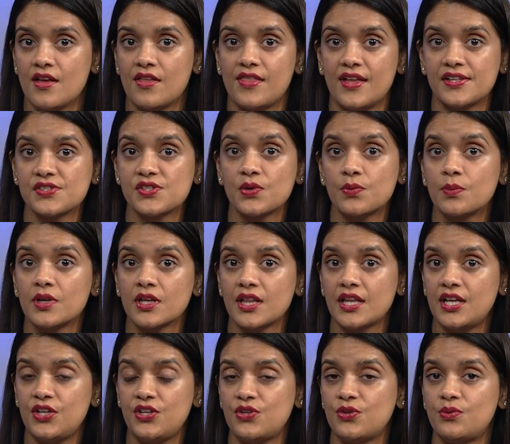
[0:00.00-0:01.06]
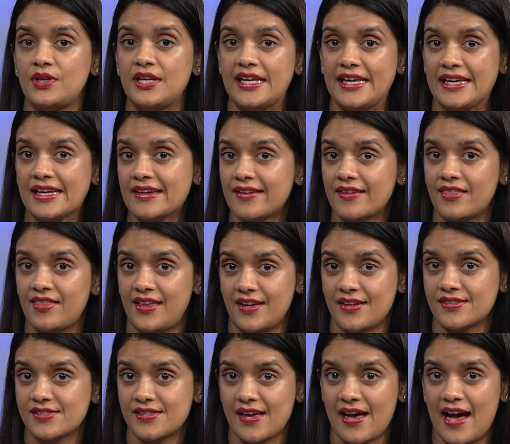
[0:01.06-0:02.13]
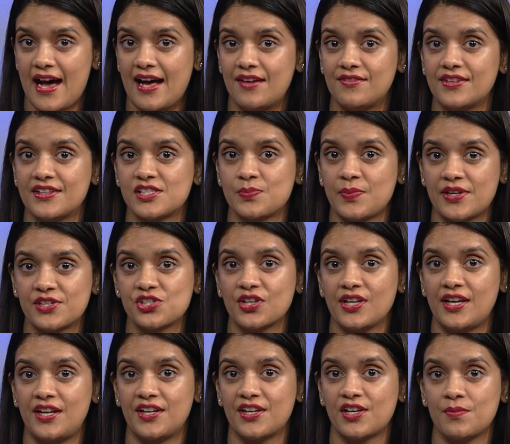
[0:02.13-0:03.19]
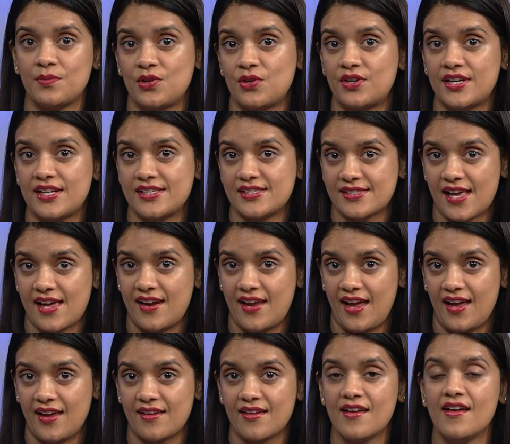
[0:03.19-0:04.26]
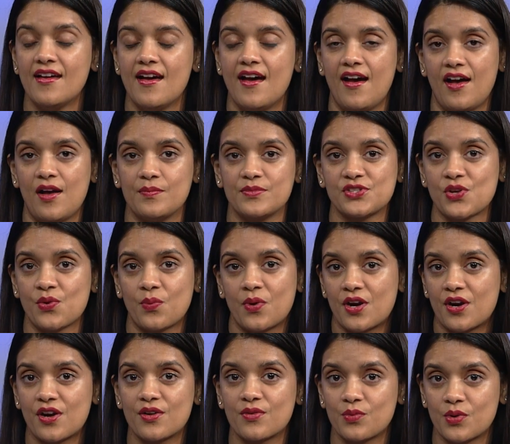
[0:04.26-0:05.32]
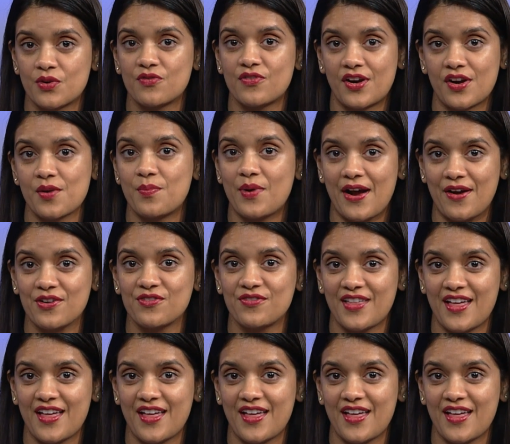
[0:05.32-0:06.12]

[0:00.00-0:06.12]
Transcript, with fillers: That's a really unique thing to have, especially in a community setting. Um, so we're, we're very proud of